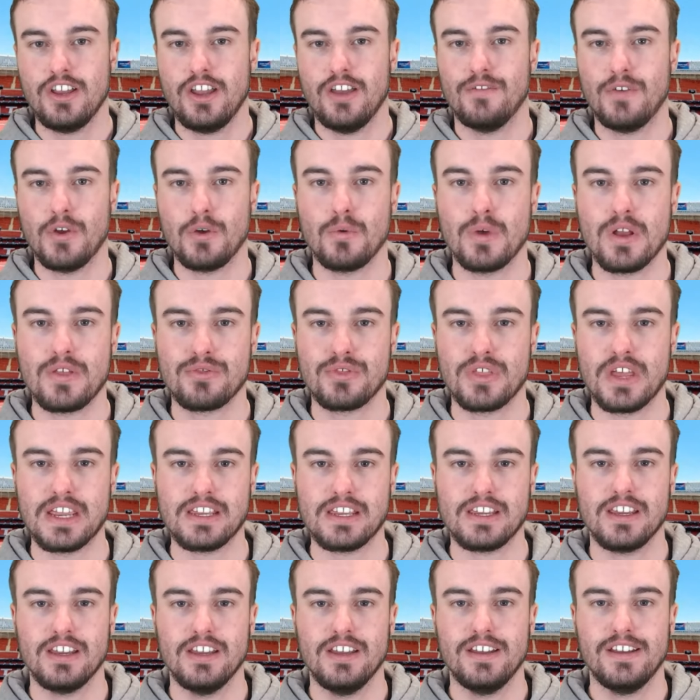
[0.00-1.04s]
who we
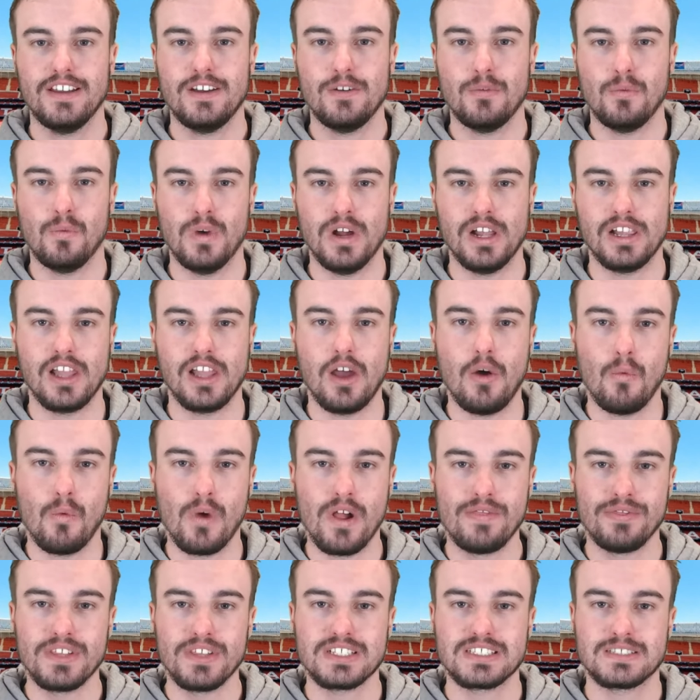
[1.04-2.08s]
think will
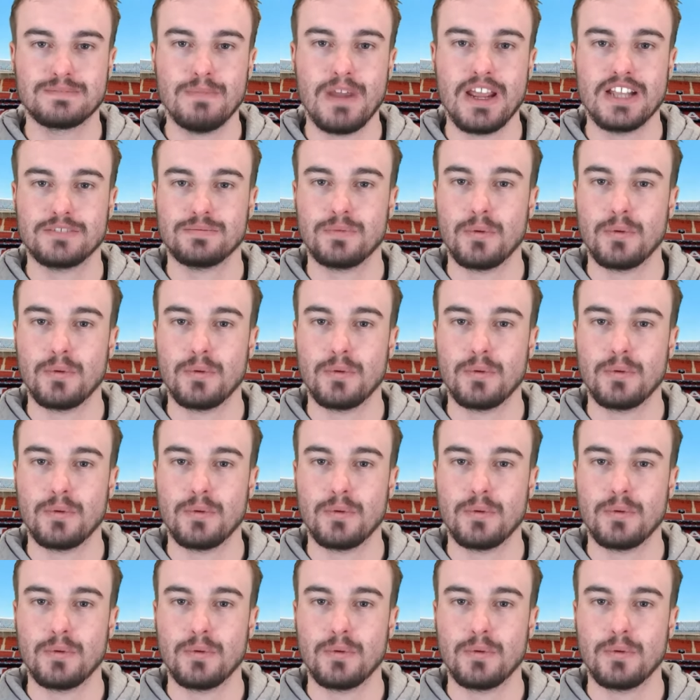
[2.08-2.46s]
win this match.